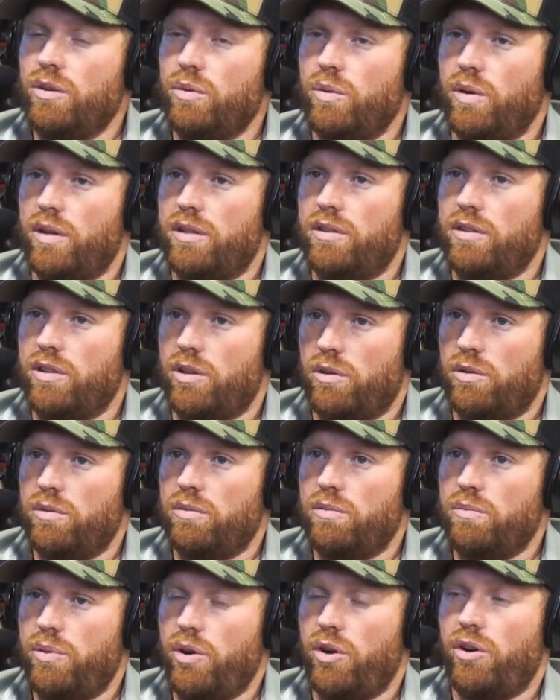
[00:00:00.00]
with you
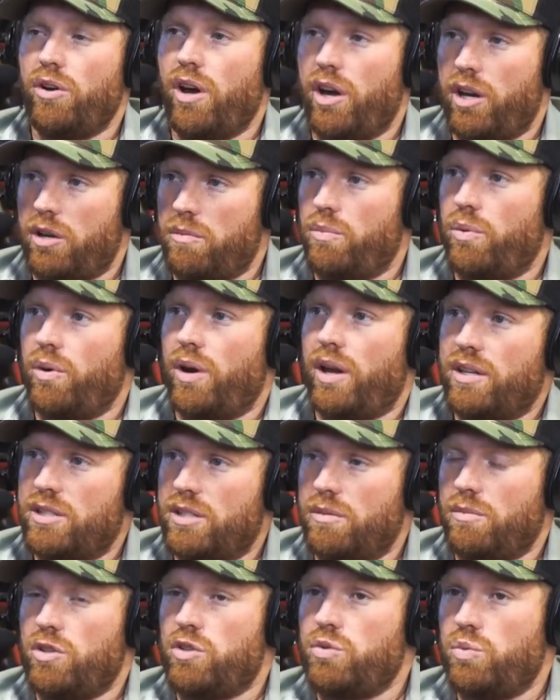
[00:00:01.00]
know periodic
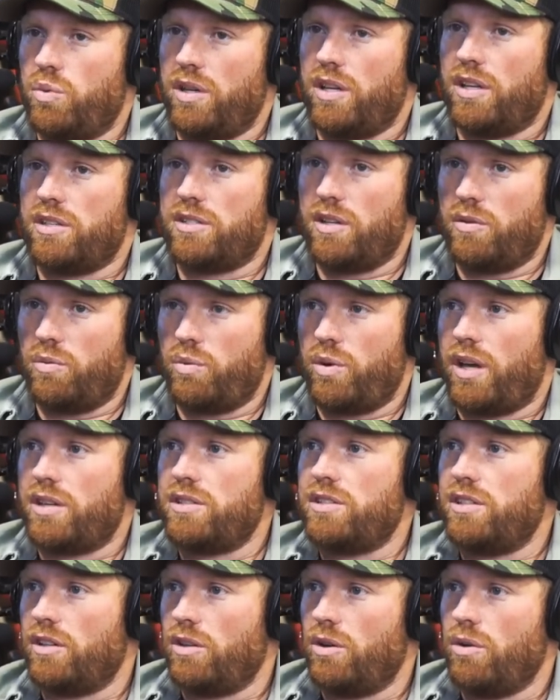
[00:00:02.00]
breaks in between as they
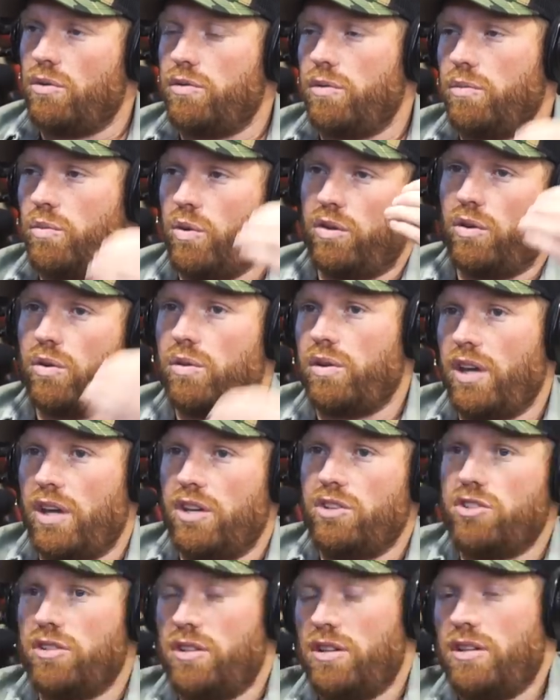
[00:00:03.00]
rest and go from one
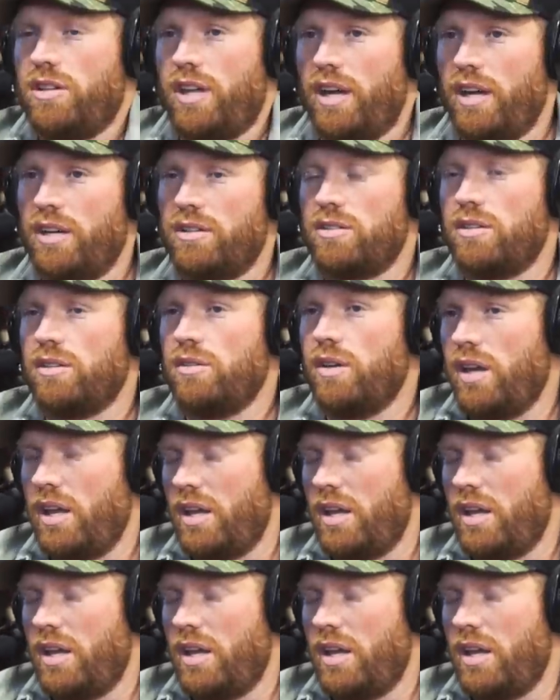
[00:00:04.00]
location to the next,